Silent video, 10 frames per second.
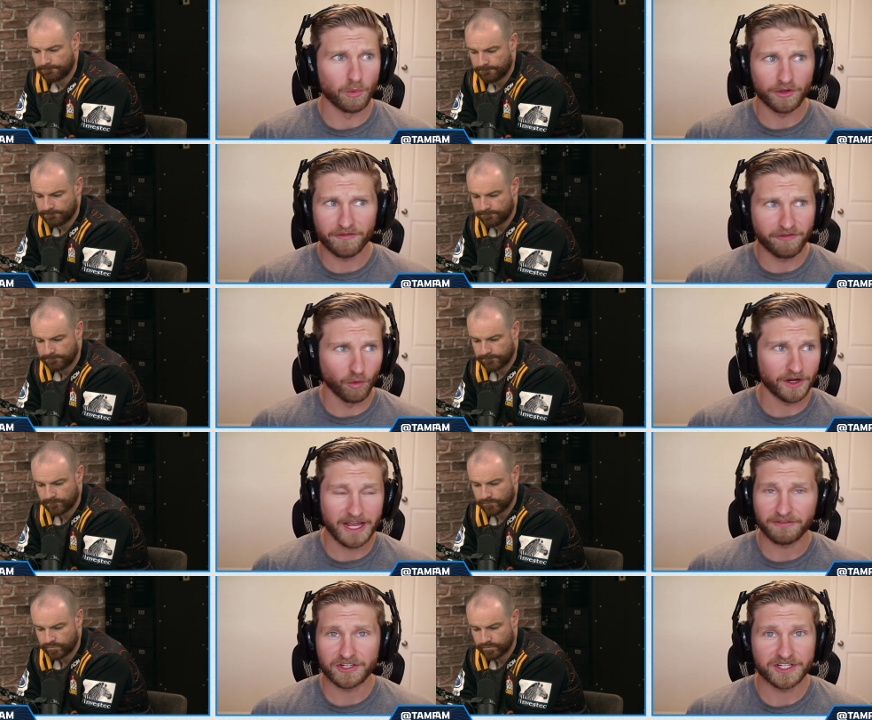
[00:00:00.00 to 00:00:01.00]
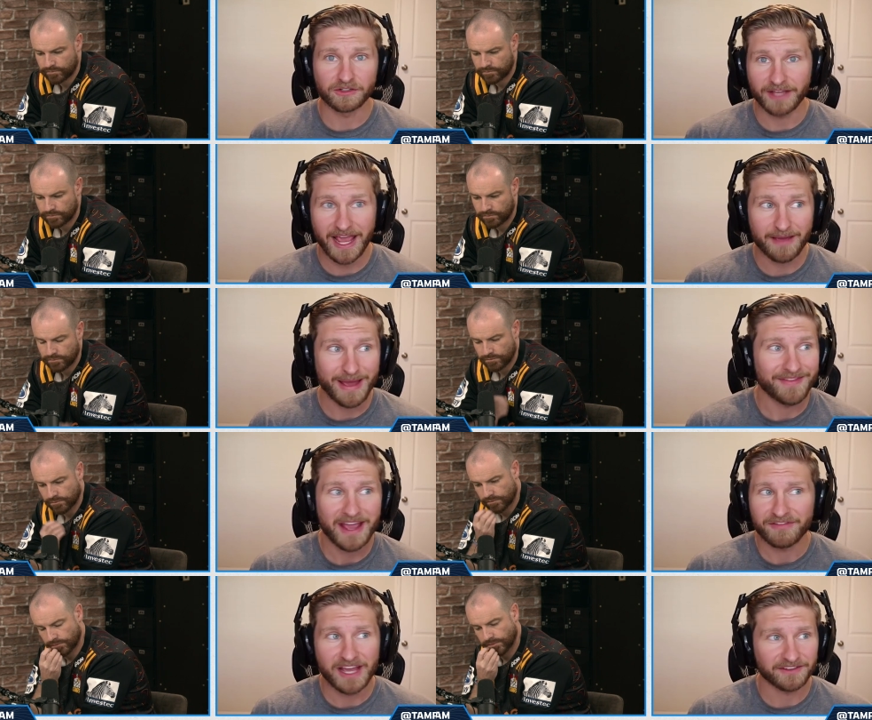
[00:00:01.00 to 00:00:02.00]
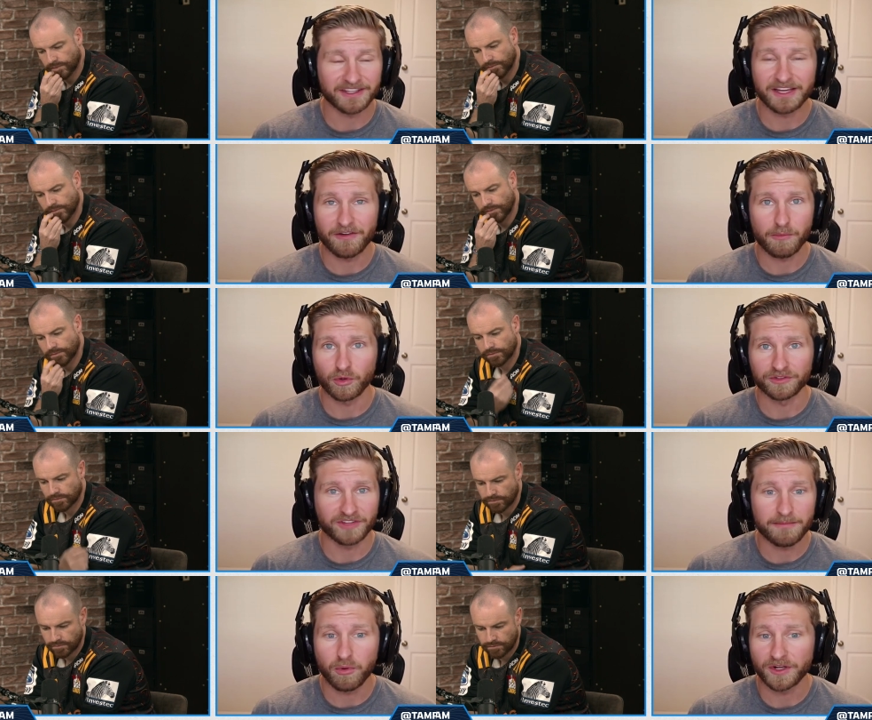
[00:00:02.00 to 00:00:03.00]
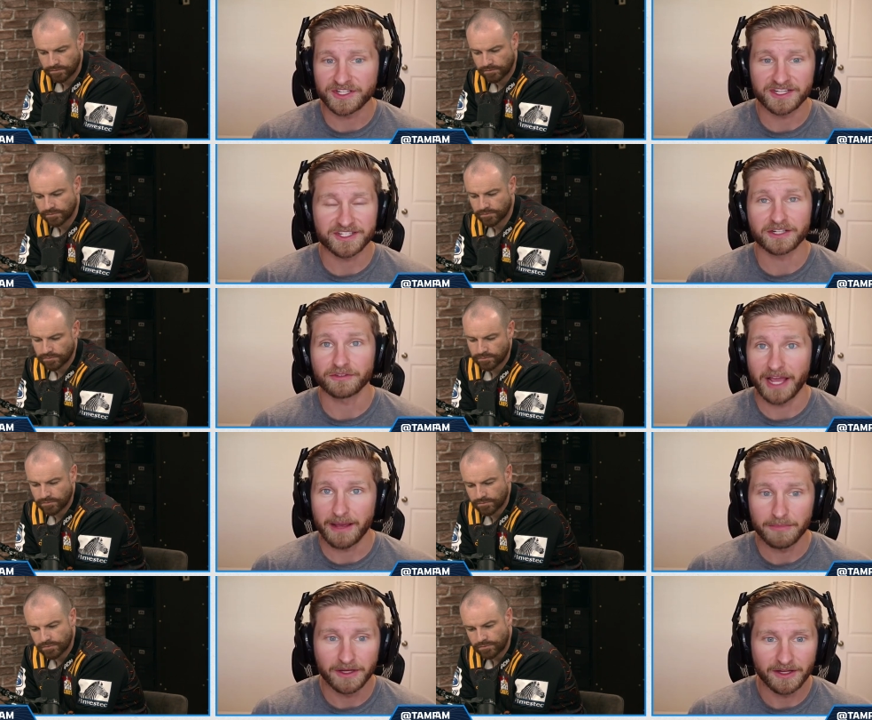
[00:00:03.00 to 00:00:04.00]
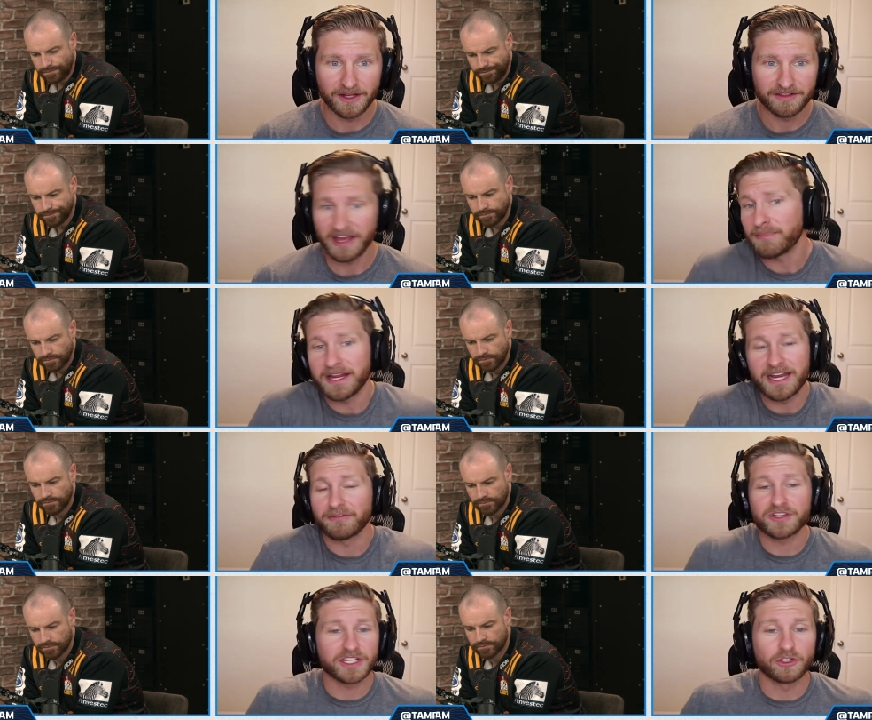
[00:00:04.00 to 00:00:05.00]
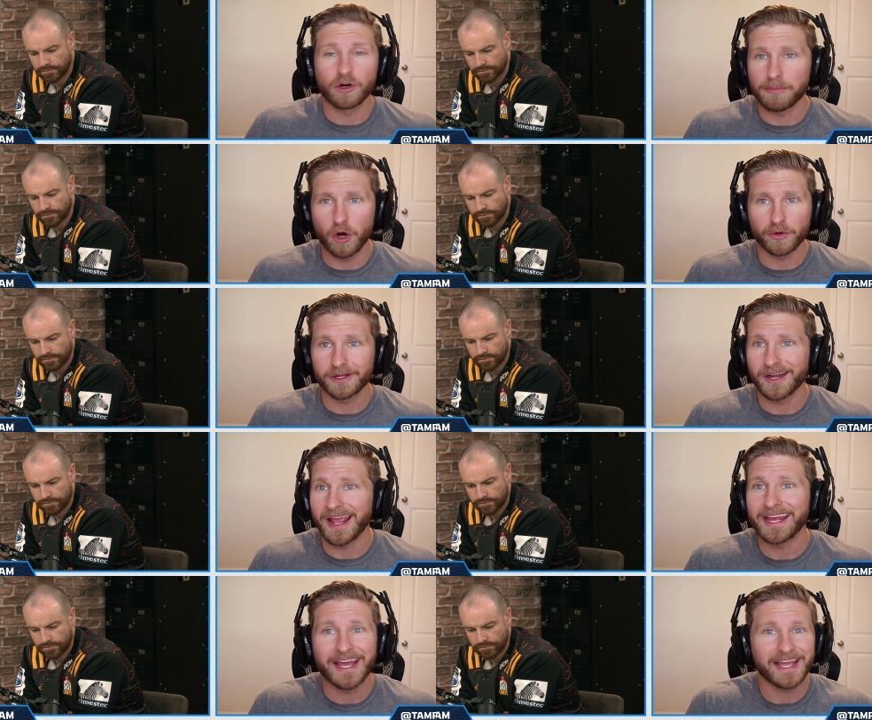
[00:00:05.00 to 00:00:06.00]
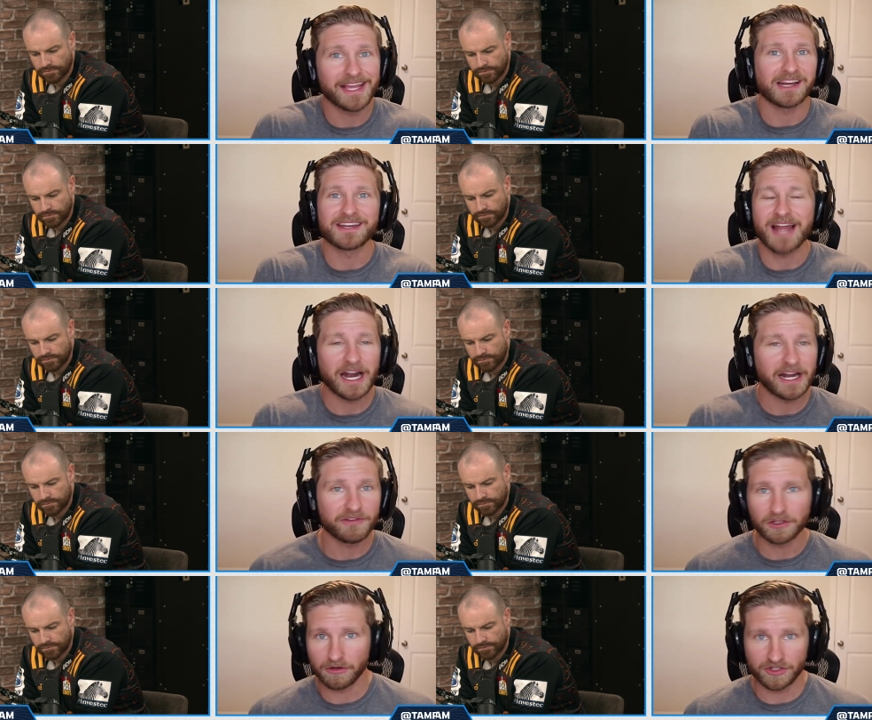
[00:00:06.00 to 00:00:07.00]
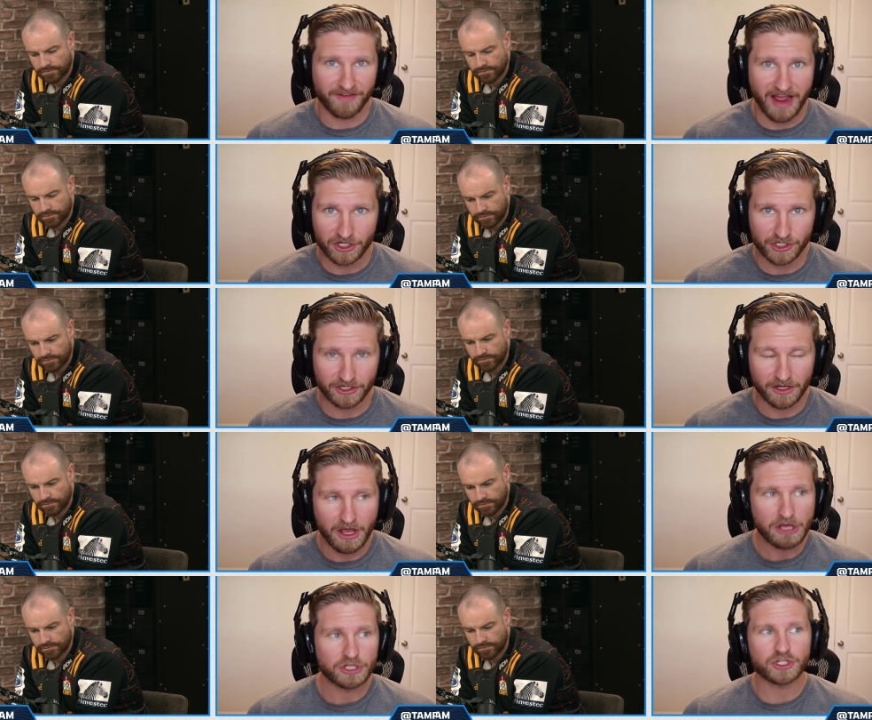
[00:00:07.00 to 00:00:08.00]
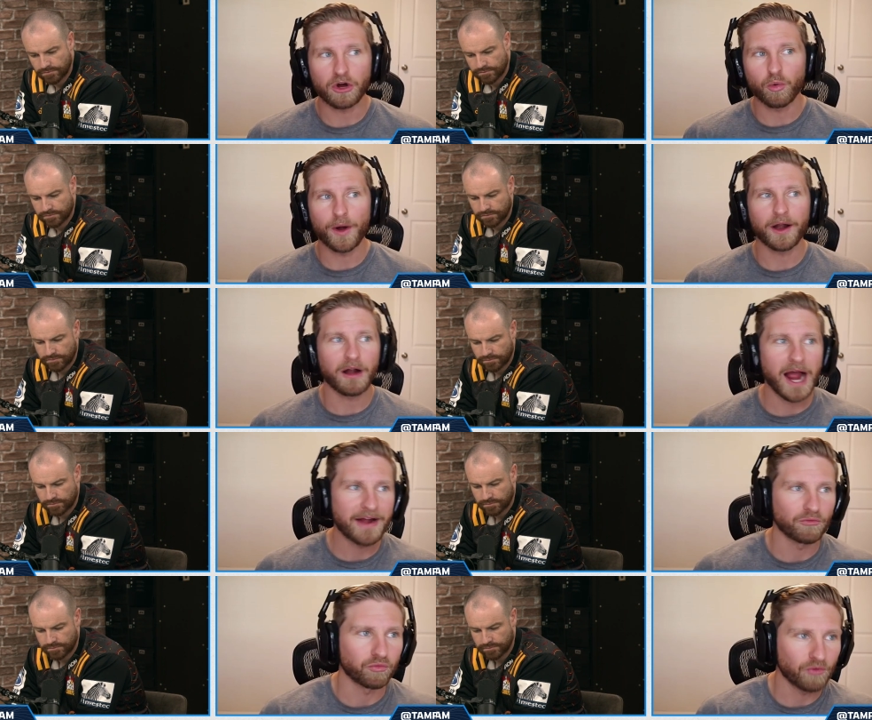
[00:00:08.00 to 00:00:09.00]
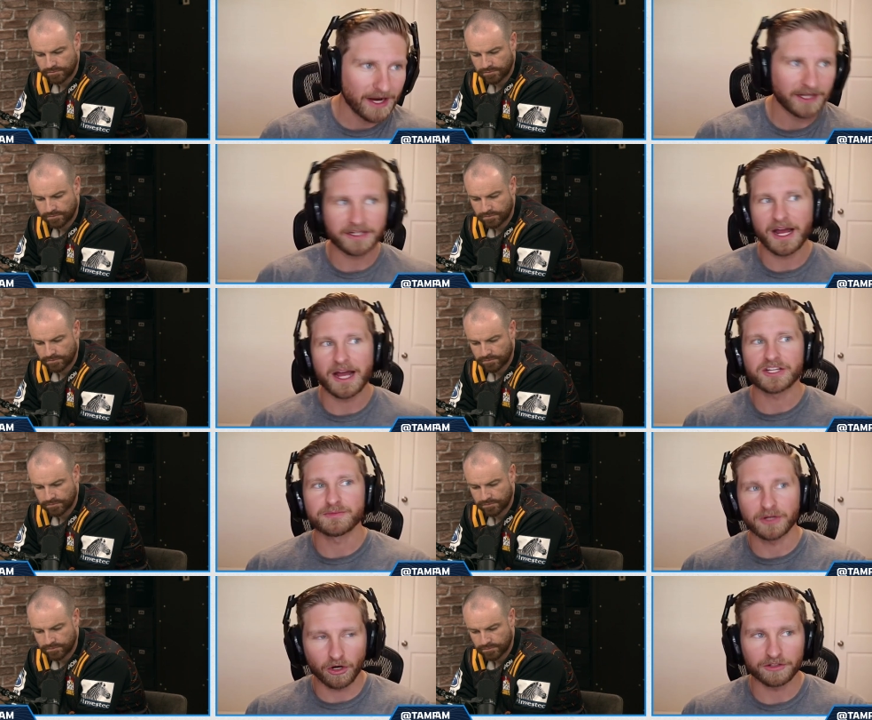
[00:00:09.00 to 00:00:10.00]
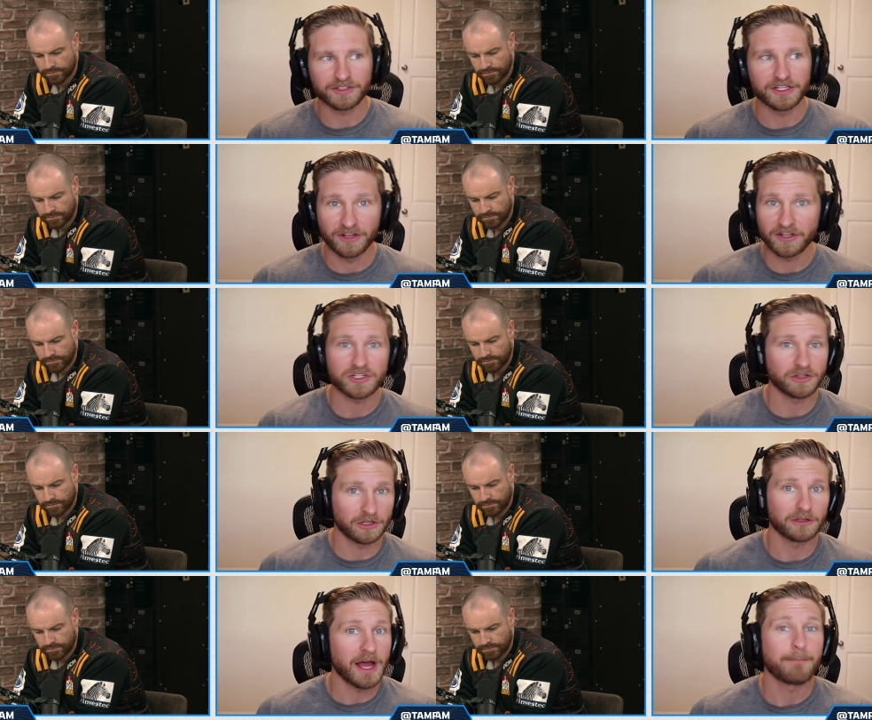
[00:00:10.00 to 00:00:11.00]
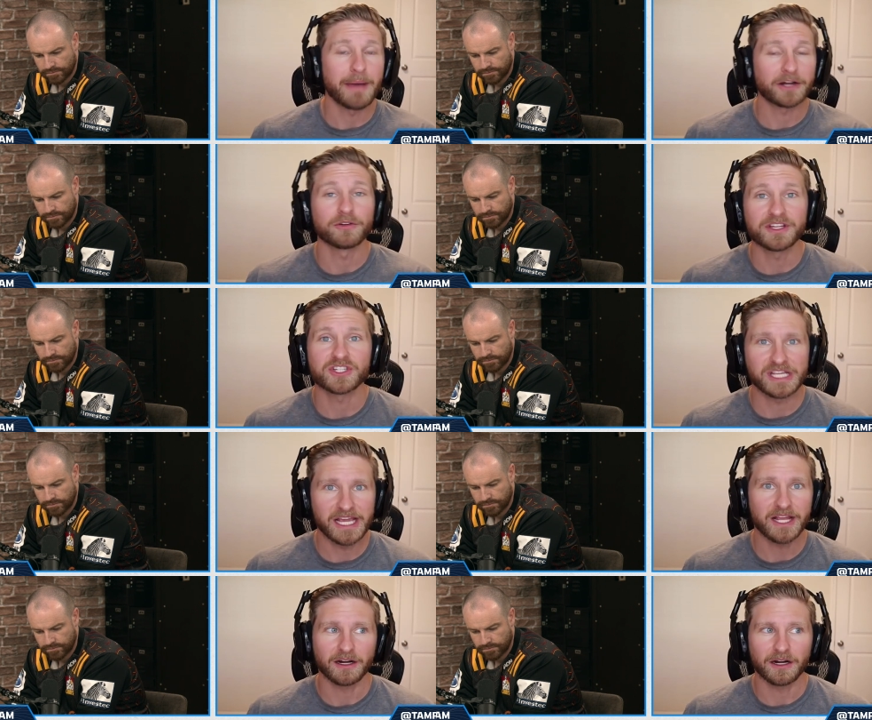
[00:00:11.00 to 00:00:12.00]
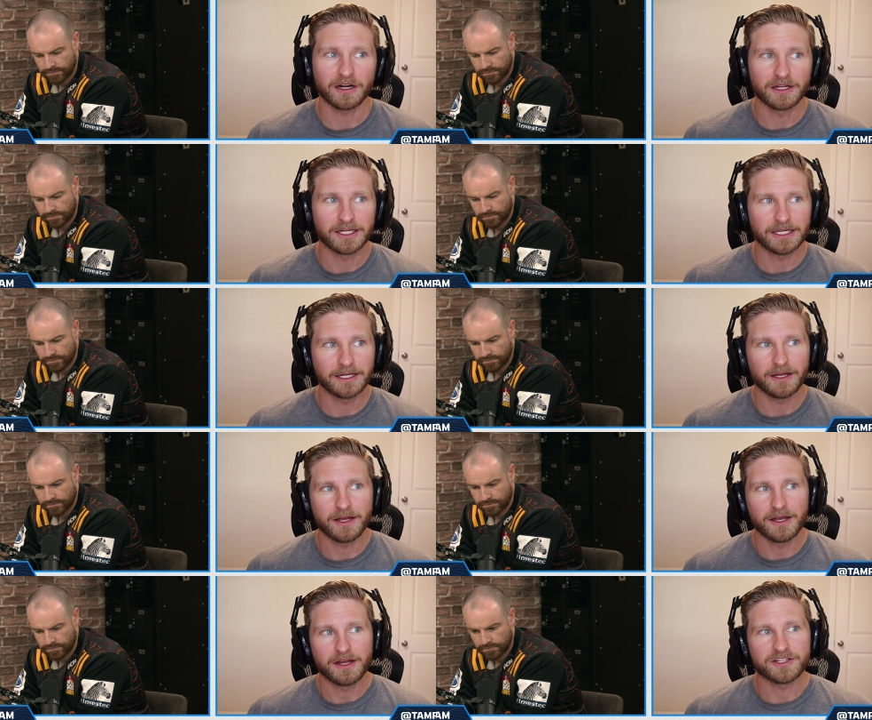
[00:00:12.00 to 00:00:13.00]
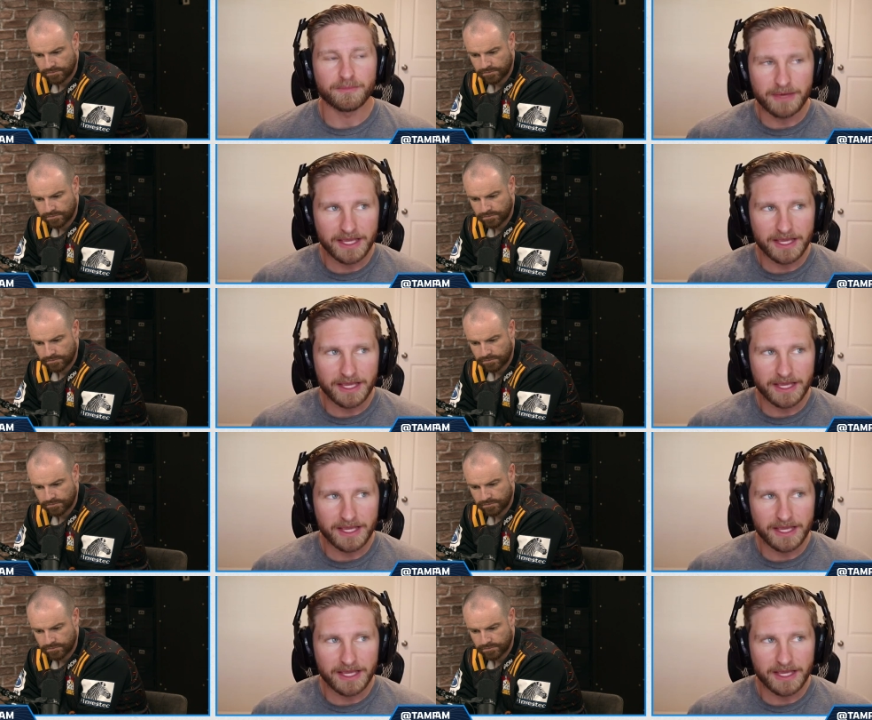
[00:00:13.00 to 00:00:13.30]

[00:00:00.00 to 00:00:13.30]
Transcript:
Speaker 1: more than 40 every single game, and they have yet to give up more than 10 points in a single game. They've beaten every single opponent in a not even close fashion. So where I recognize McCarthy does look a lot better this year, to